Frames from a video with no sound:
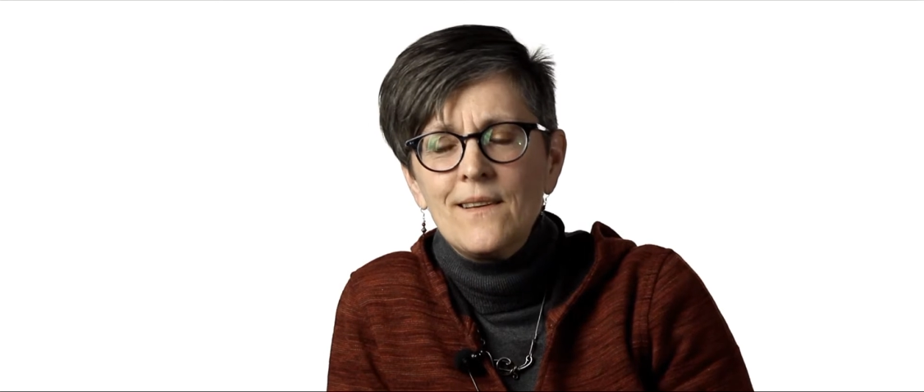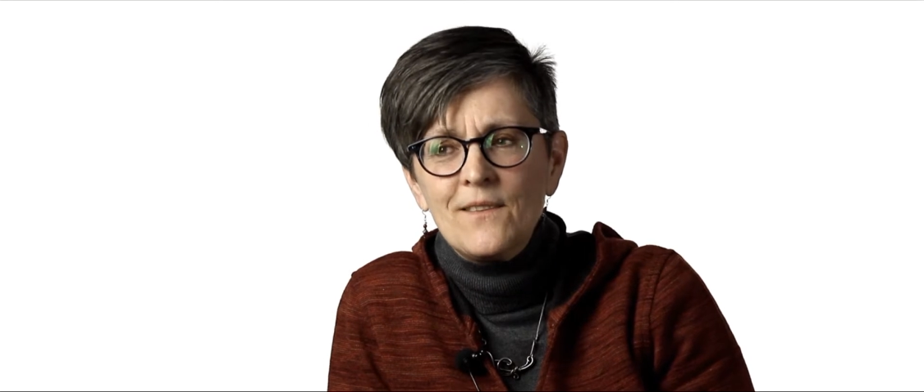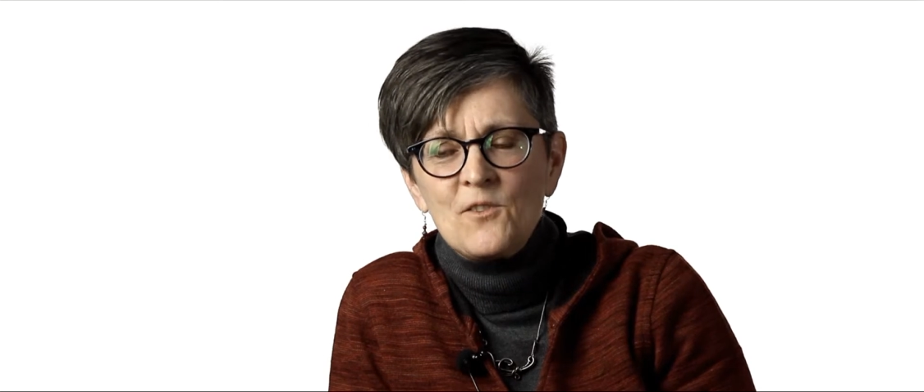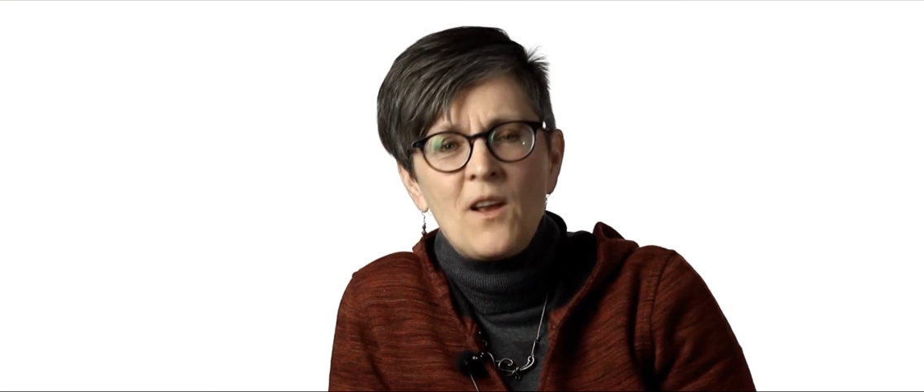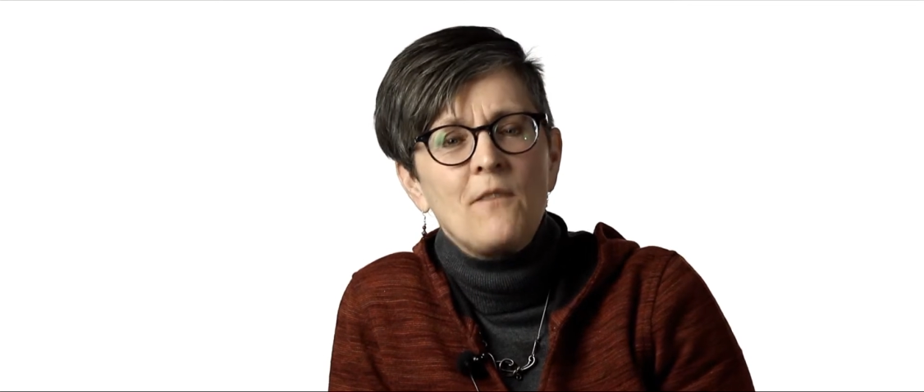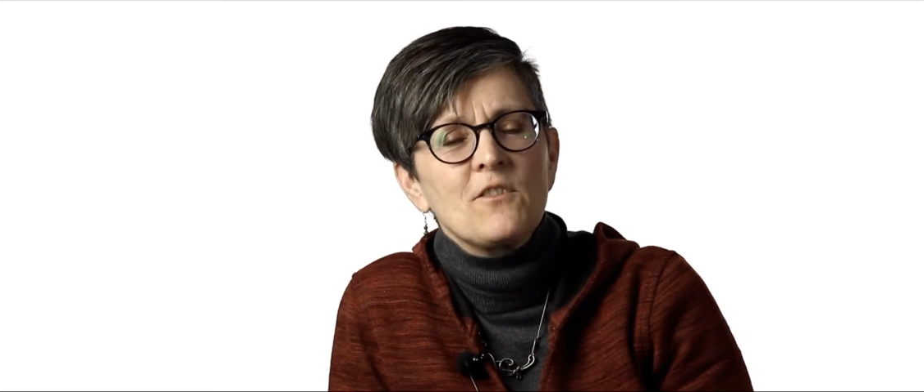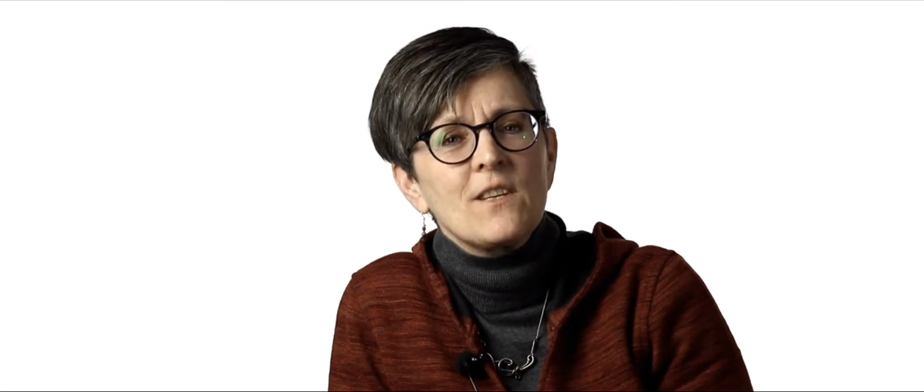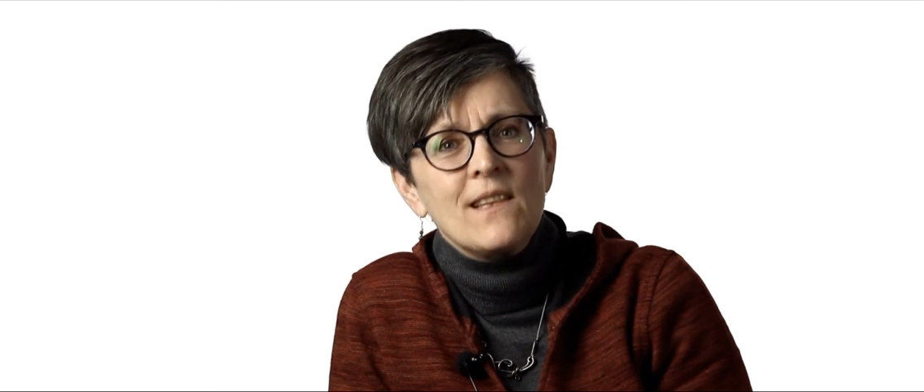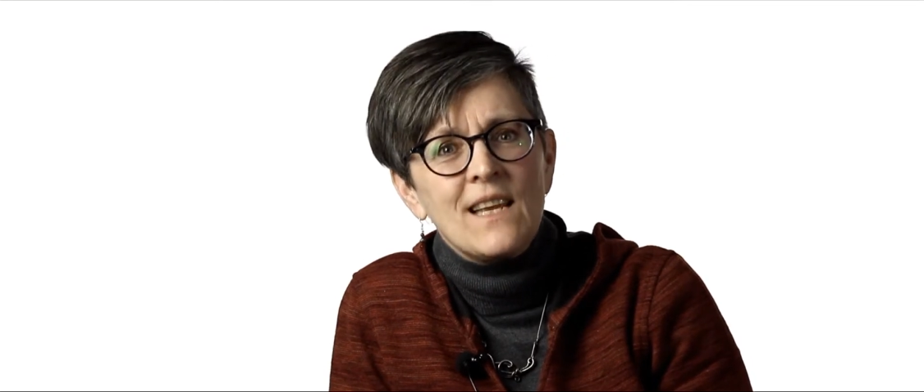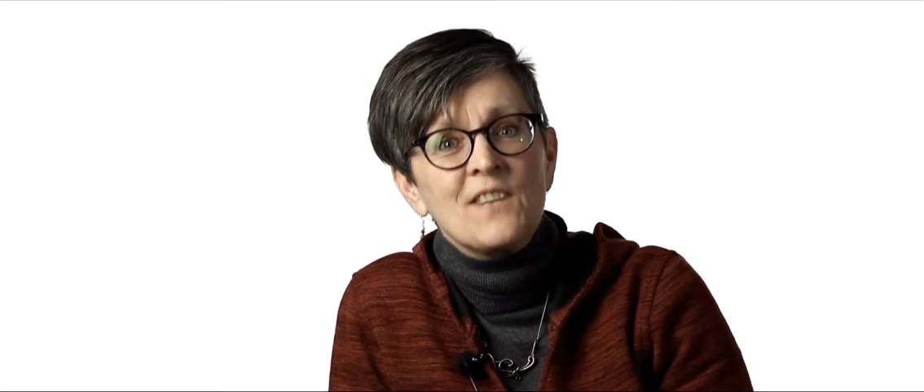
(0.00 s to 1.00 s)
there's
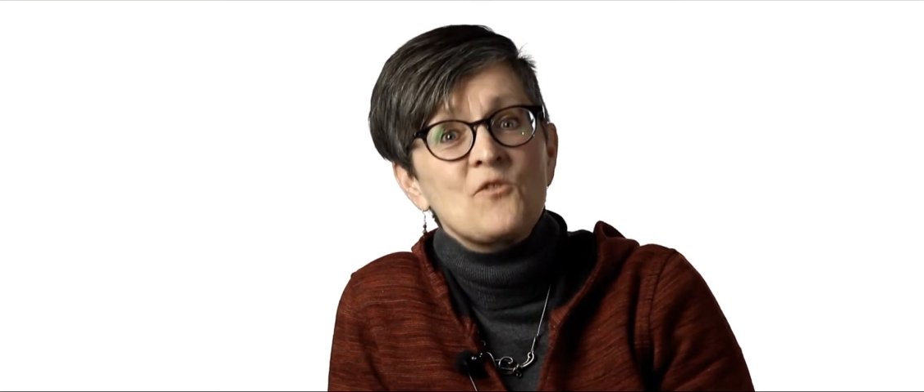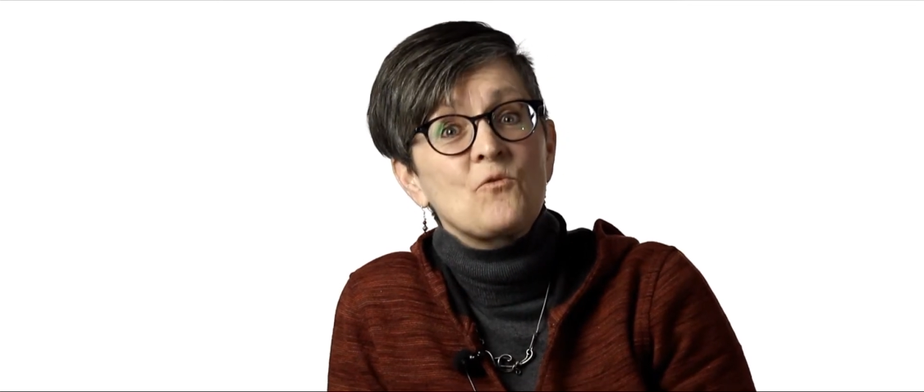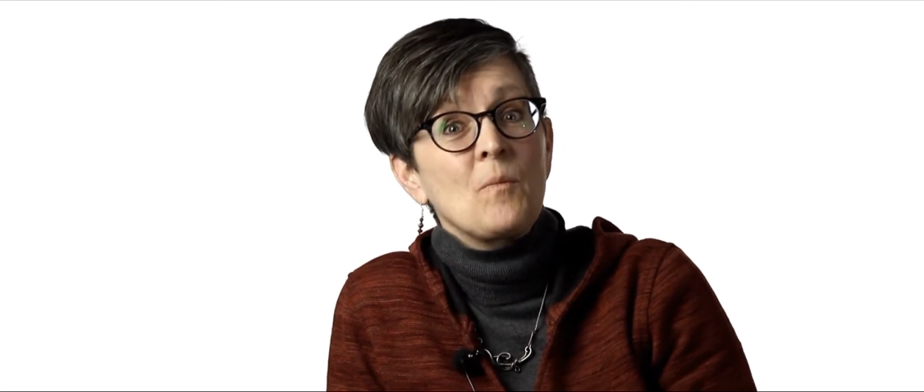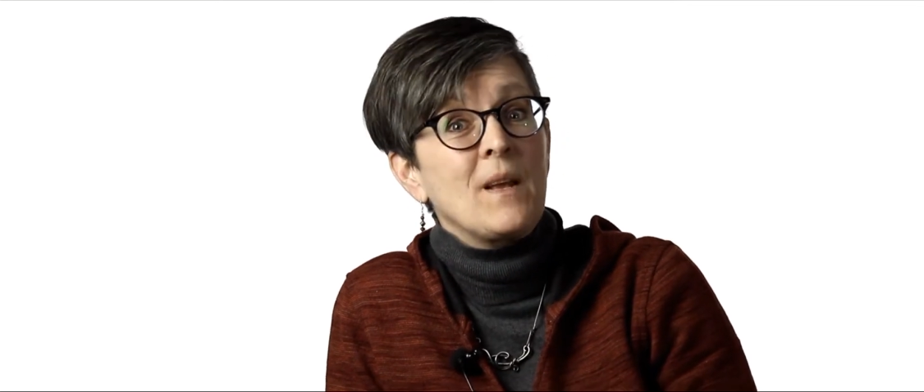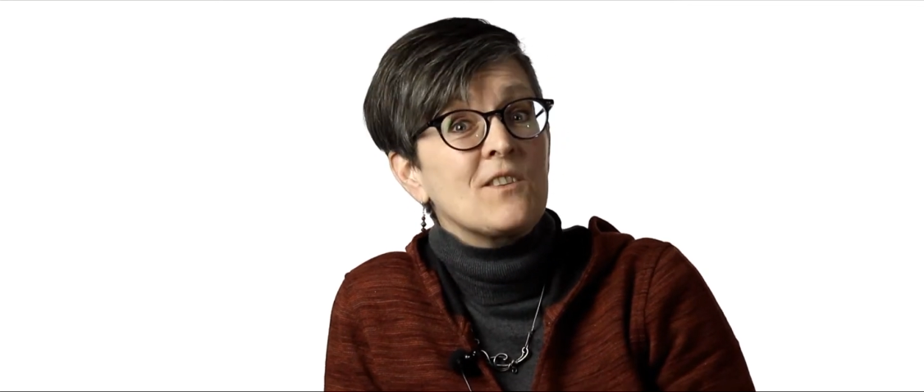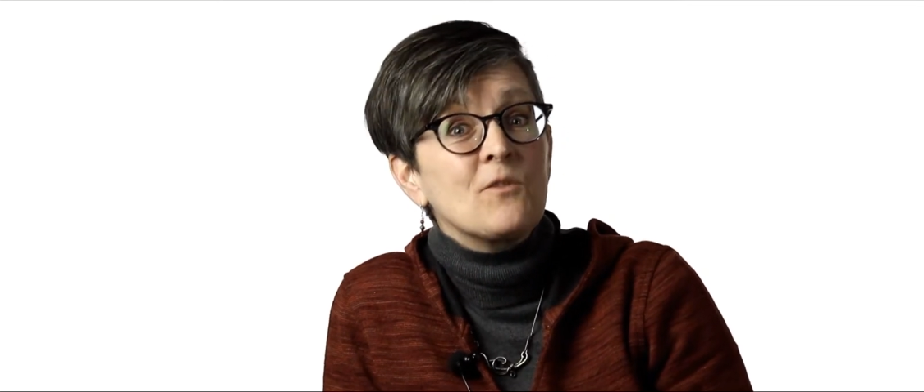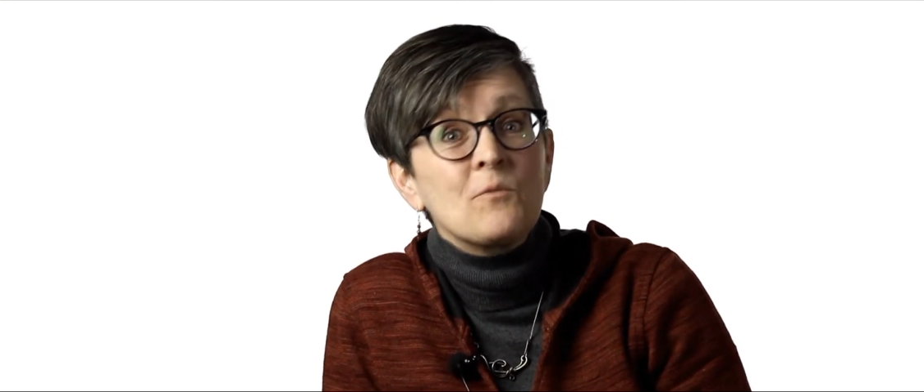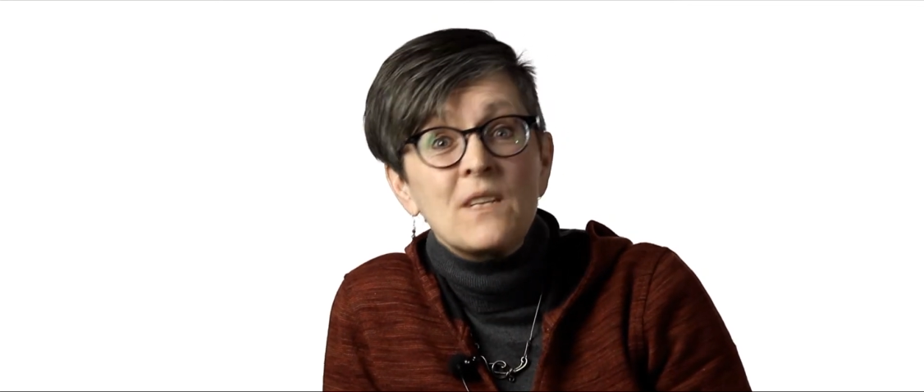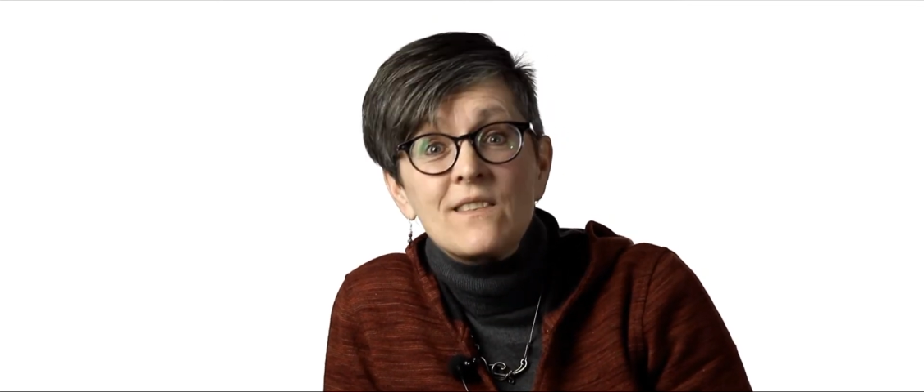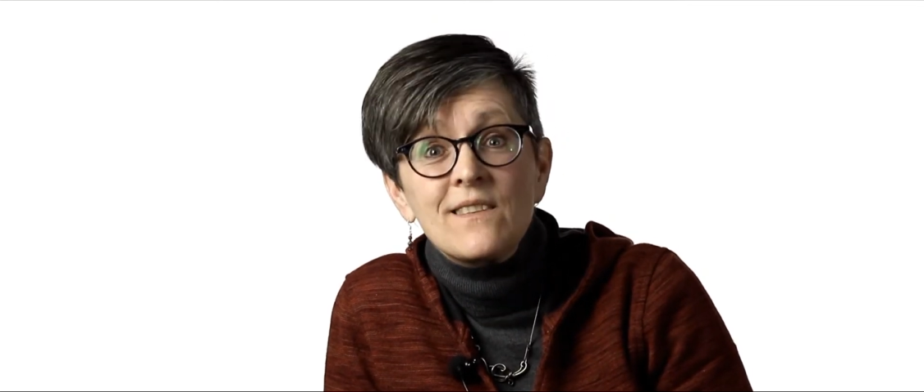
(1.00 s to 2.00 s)
obviously the instrumental
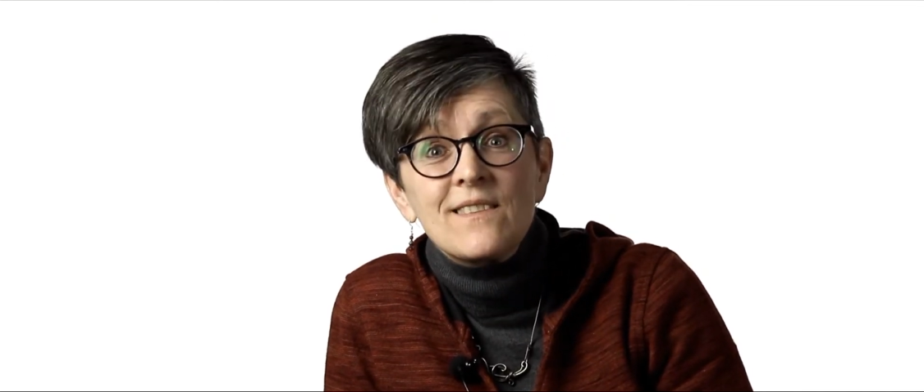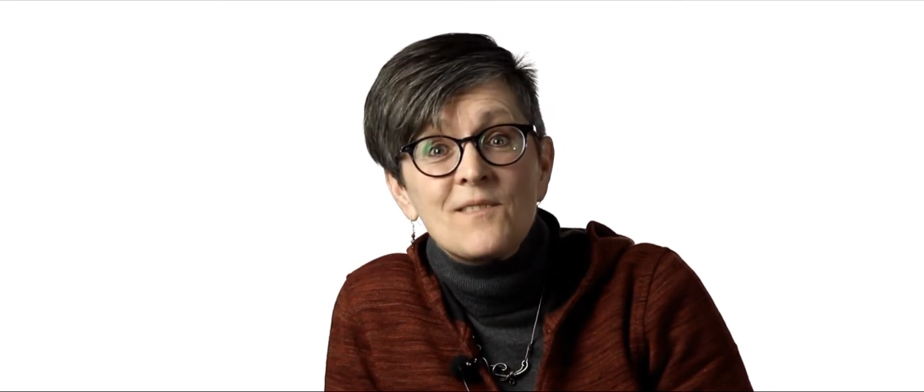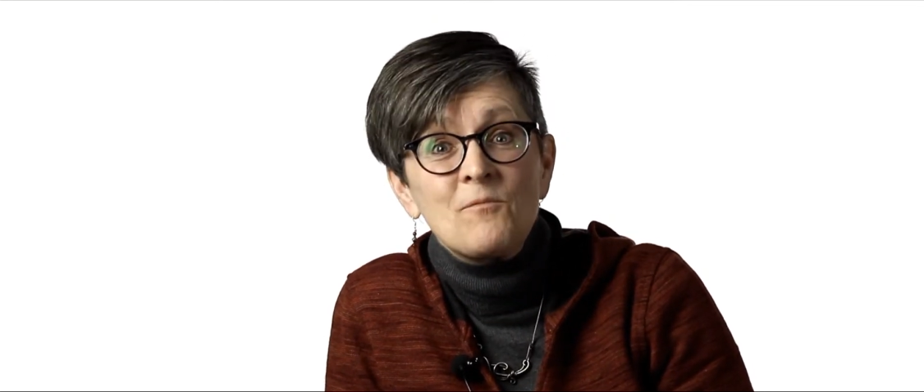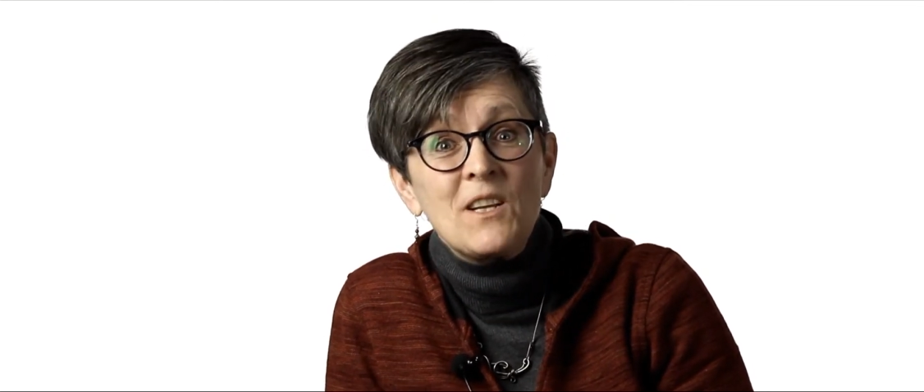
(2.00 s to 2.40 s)
reasons.